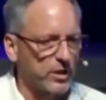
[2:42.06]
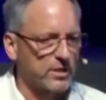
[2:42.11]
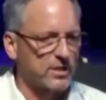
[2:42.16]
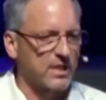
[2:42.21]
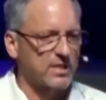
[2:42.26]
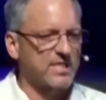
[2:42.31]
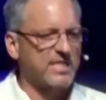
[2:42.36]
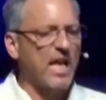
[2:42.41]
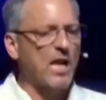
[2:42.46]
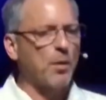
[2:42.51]
to
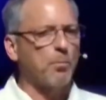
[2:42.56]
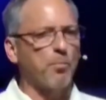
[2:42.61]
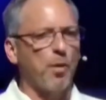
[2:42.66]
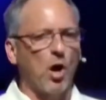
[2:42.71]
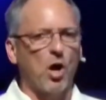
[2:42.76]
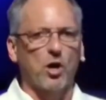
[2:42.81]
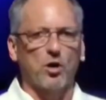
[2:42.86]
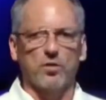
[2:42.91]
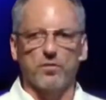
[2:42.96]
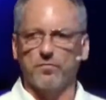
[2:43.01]
set
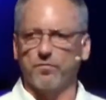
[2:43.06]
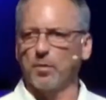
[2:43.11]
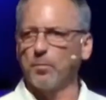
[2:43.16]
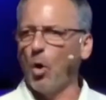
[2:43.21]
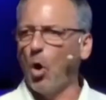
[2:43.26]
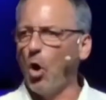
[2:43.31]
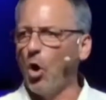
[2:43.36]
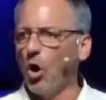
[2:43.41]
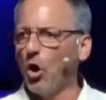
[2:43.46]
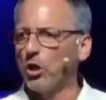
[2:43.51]
apart from
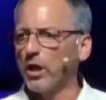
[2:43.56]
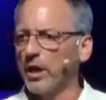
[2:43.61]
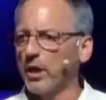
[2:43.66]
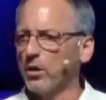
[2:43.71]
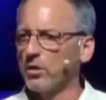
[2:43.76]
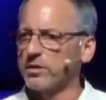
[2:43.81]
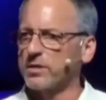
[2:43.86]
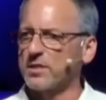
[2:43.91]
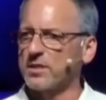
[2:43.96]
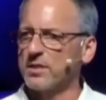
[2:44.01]
all
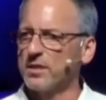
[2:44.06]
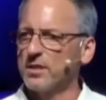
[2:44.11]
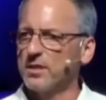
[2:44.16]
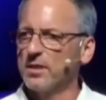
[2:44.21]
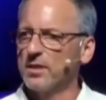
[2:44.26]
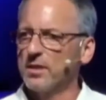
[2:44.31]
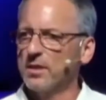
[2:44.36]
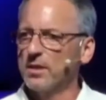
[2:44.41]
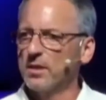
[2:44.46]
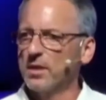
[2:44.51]
else.
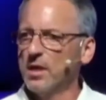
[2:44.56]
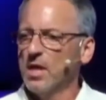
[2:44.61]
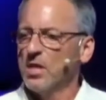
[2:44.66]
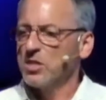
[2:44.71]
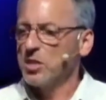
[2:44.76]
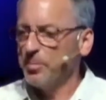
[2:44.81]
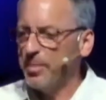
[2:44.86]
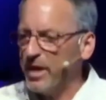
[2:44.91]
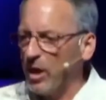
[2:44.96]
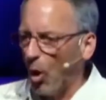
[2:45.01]
To
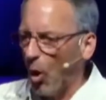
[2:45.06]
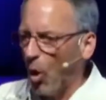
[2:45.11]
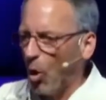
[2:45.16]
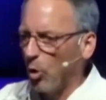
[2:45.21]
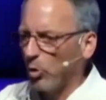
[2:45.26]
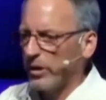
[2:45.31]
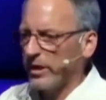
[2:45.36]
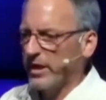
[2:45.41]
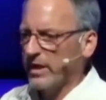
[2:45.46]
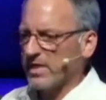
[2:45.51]
be
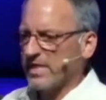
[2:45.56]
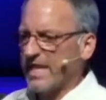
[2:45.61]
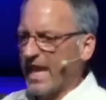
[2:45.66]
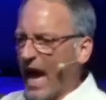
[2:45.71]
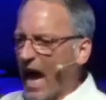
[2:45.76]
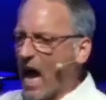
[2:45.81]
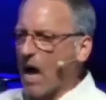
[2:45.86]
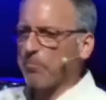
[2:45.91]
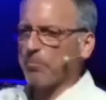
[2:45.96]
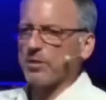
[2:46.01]
holy is the
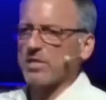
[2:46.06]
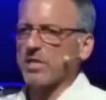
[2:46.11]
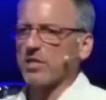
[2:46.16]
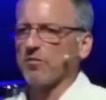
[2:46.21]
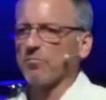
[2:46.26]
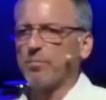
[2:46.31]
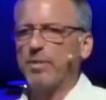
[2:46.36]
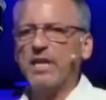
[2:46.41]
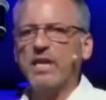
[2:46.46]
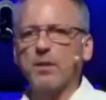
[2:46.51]
opposite of
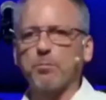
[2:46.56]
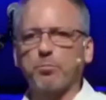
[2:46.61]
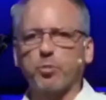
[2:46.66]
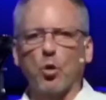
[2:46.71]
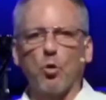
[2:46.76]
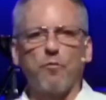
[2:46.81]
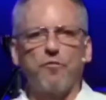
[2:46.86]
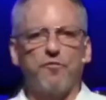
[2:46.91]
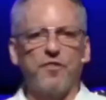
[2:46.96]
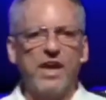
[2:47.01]
being
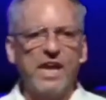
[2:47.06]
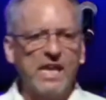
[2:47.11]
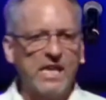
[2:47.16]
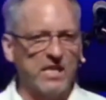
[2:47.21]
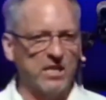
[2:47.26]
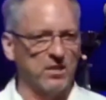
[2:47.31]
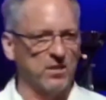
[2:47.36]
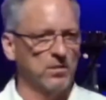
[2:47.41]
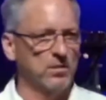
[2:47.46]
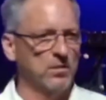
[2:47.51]
profane.
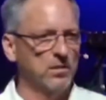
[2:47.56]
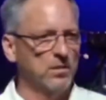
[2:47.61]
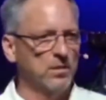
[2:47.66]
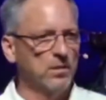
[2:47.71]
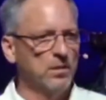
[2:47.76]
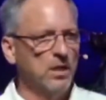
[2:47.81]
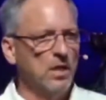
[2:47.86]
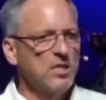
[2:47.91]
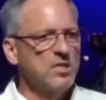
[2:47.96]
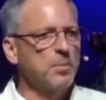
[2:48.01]

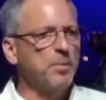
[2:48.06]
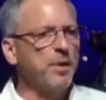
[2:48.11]
To be